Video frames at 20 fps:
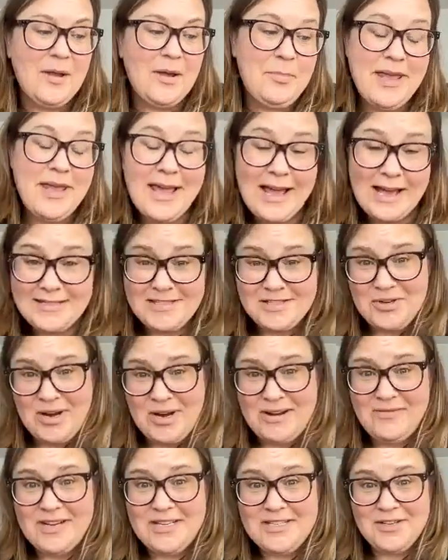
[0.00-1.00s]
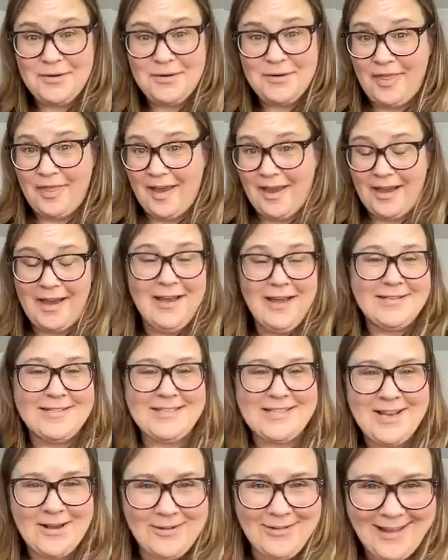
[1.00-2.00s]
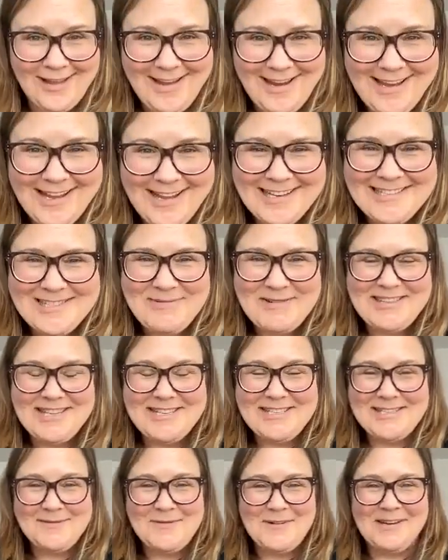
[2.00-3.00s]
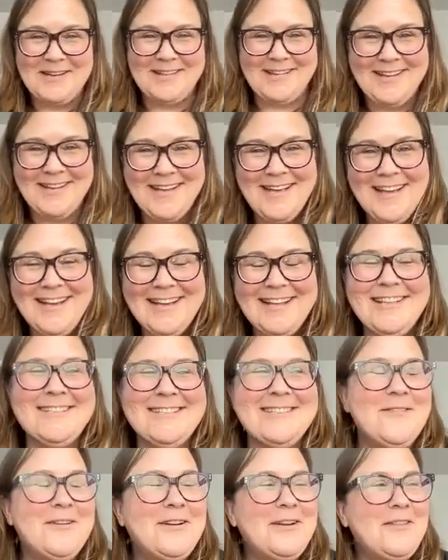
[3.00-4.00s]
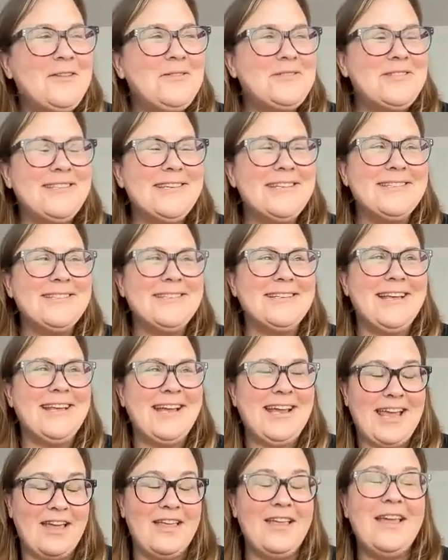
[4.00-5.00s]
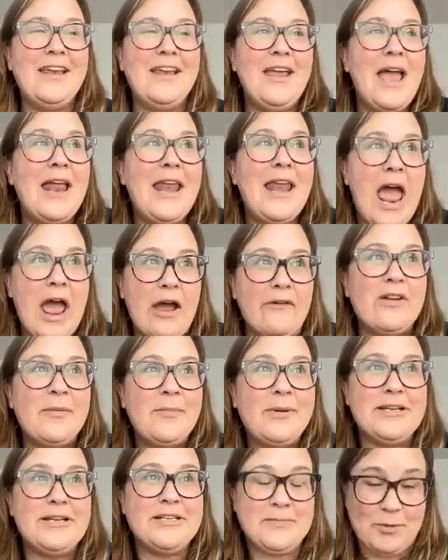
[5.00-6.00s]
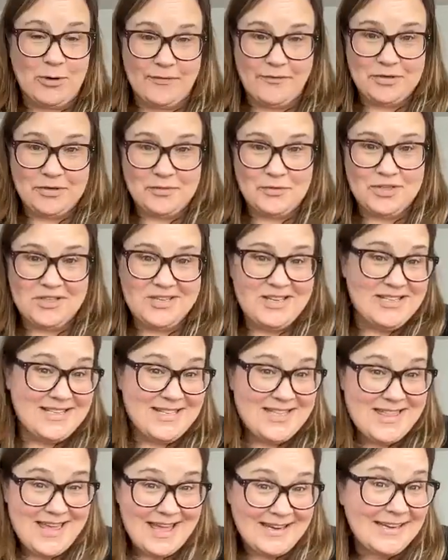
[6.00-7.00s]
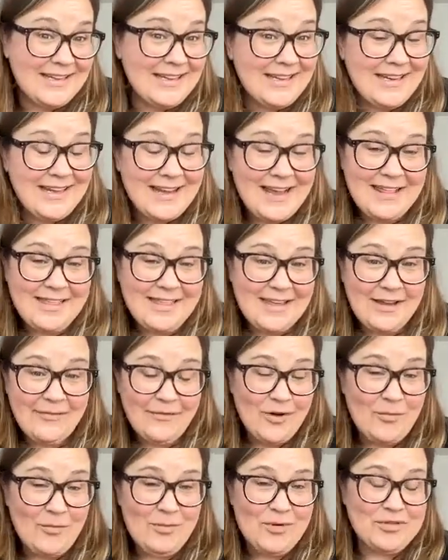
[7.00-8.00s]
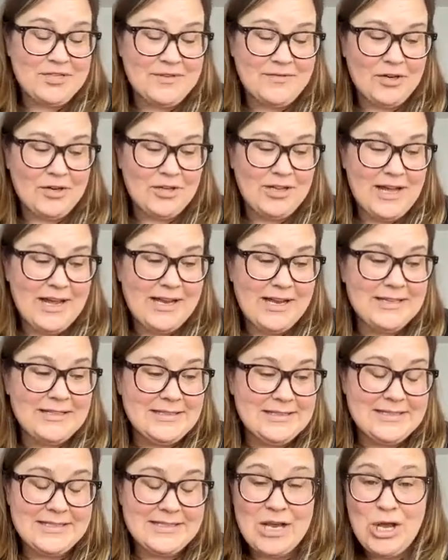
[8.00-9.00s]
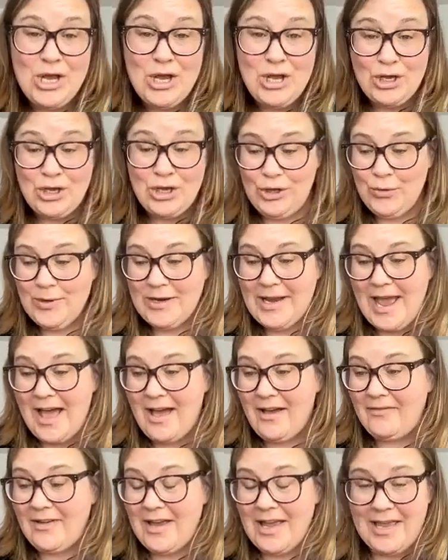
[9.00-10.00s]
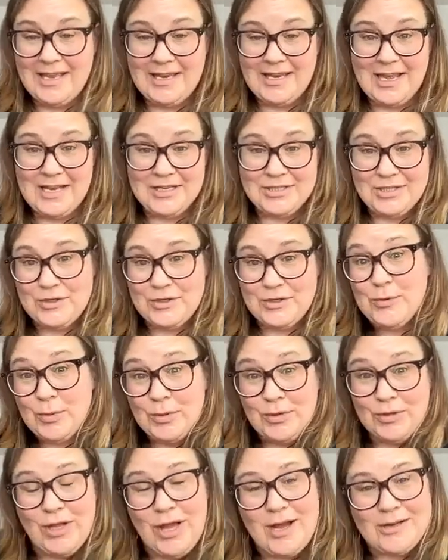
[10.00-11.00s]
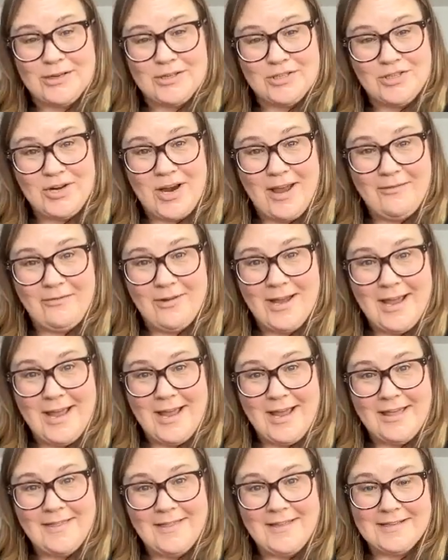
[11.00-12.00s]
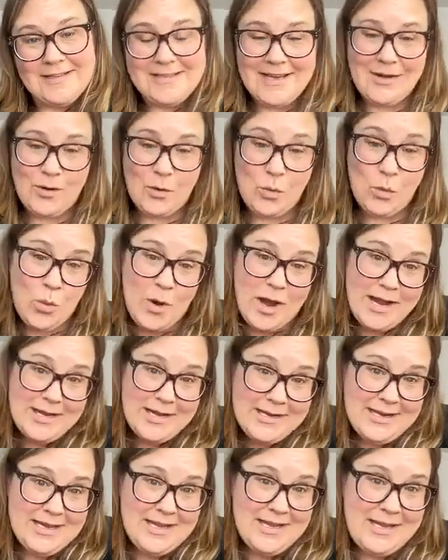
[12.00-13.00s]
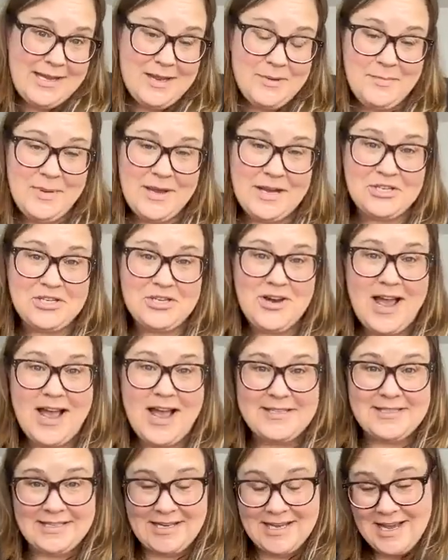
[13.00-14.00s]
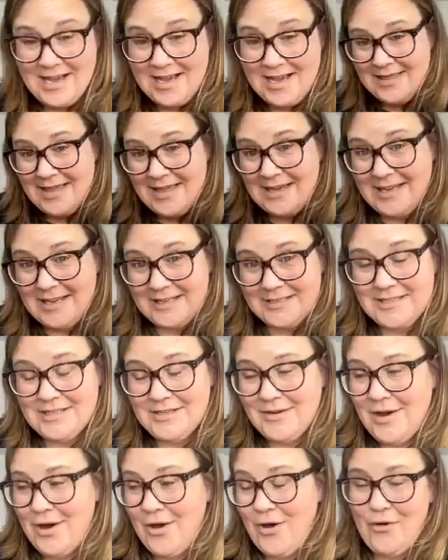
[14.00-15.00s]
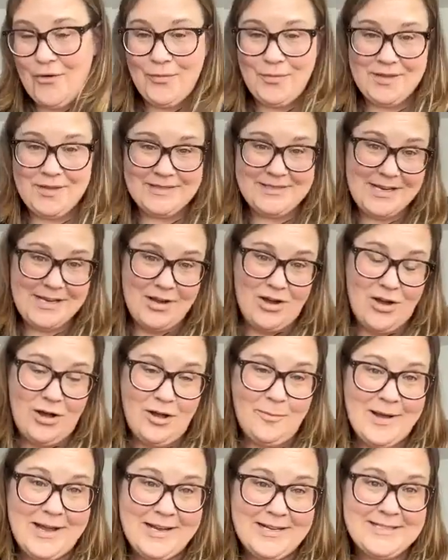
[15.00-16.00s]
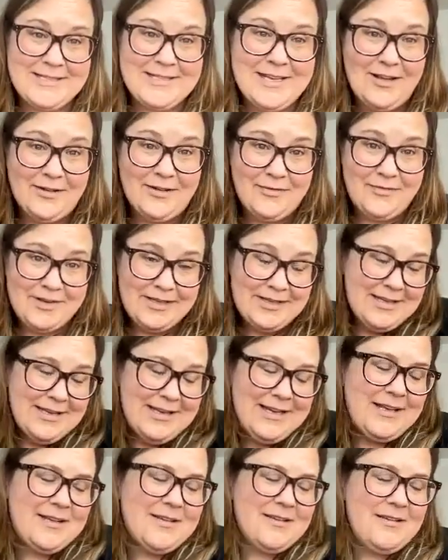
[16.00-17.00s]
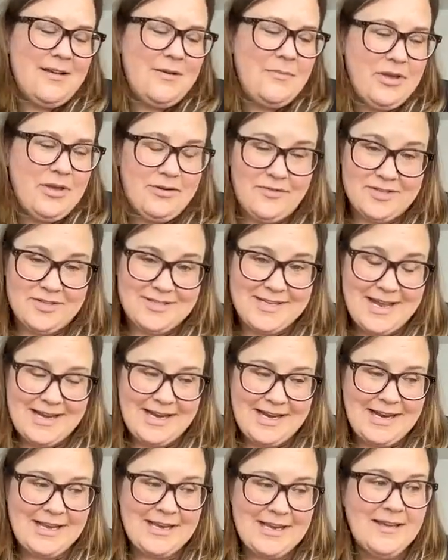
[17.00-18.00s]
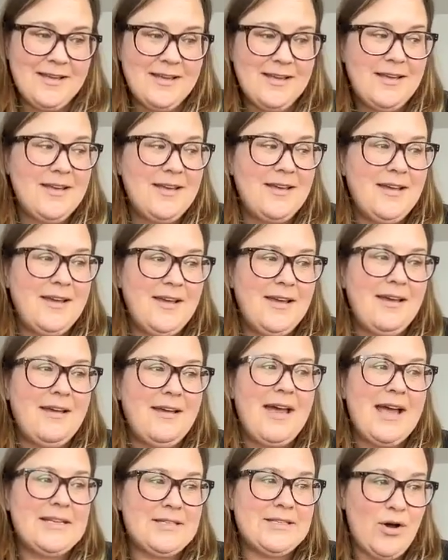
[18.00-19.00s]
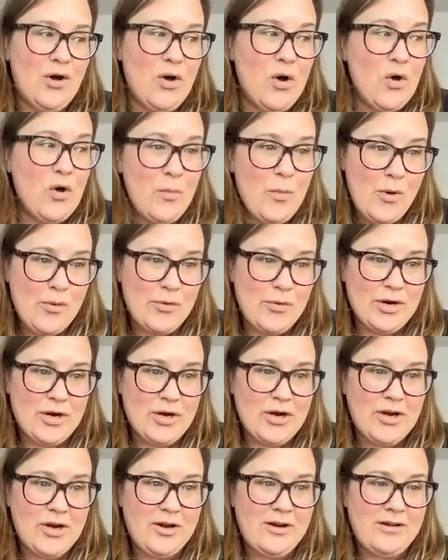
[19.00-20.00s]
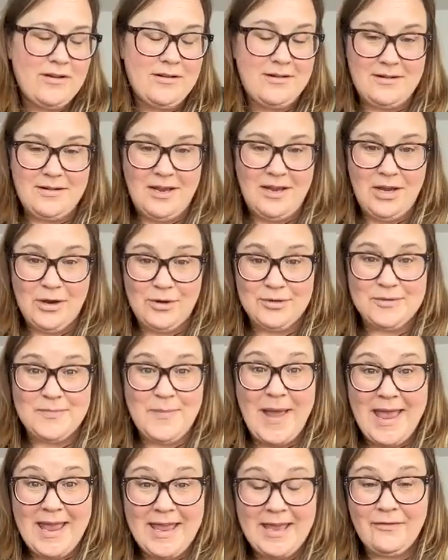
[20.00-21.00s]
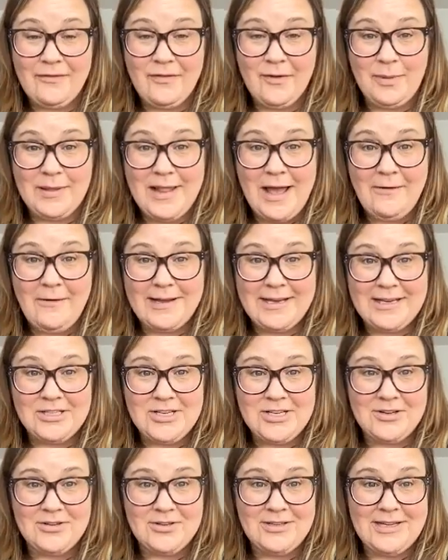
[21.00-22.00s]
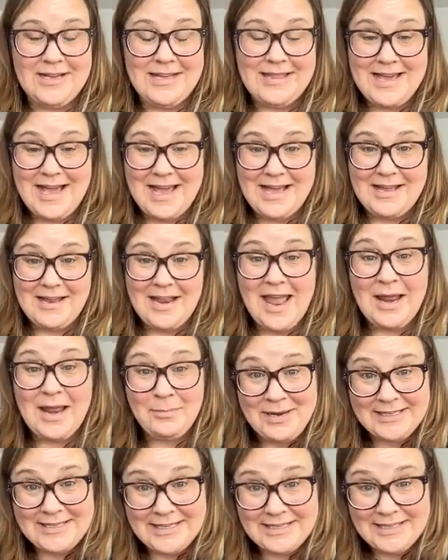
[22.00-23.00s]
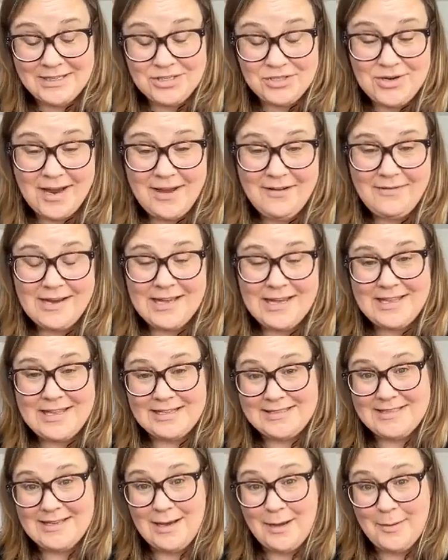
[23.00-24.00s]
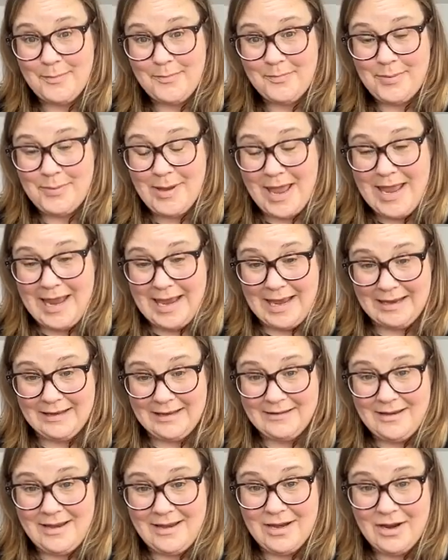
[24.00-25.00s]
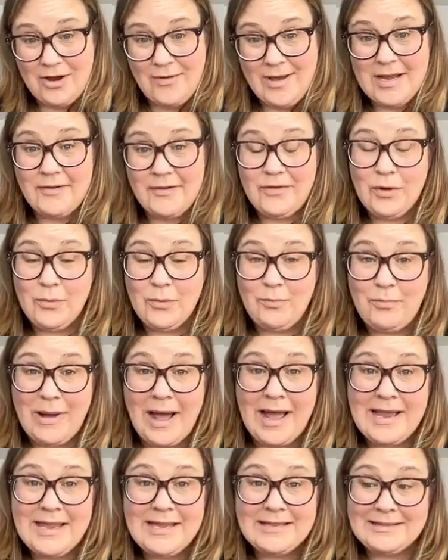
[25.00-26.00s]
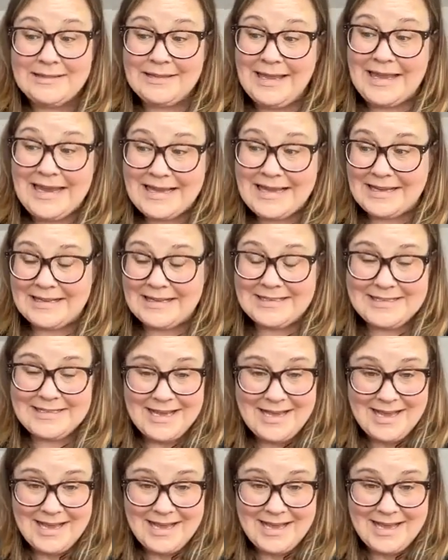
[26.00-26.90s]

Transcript: P.S. driveways are a thing. So, like, this is one of those things that, like, in everybody's perfect world, aesthetically, I think for most of our clients, you would have a super long driveway that's like winding and picturesque that gets to a home that's like all by itself and like a beautiful setting. As a homeowner, who's paying for plowing generally, that and maintaining the driveway, that's a pain, and if you're buying land